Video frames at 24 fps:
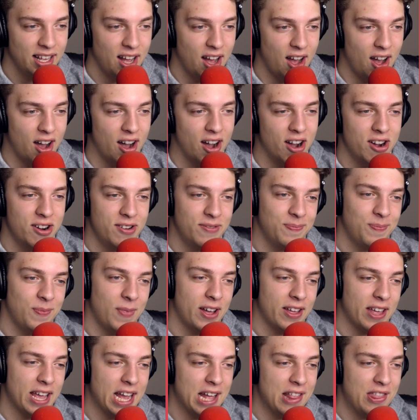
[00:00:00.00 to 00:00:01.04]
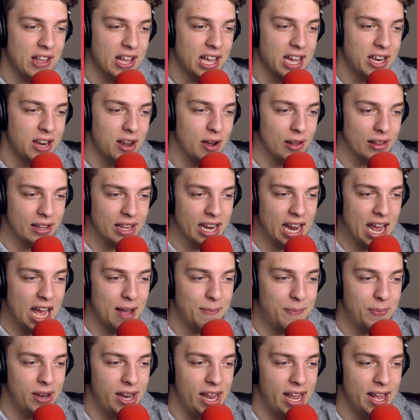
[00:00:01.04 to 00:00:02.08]
Uh oh. Okay, I think I know what's gonna
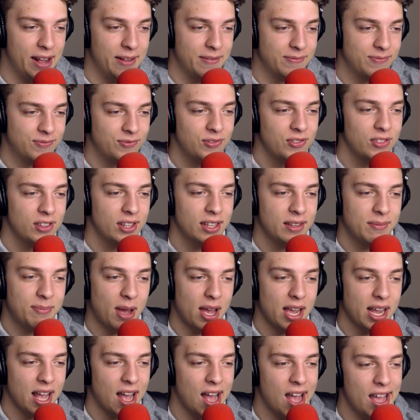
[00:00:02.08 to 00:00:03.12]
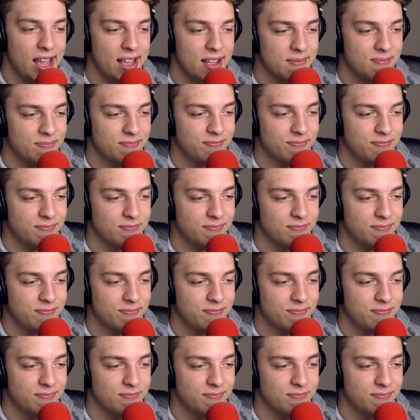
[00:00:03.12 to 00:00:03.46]
happen here. Bye, guy.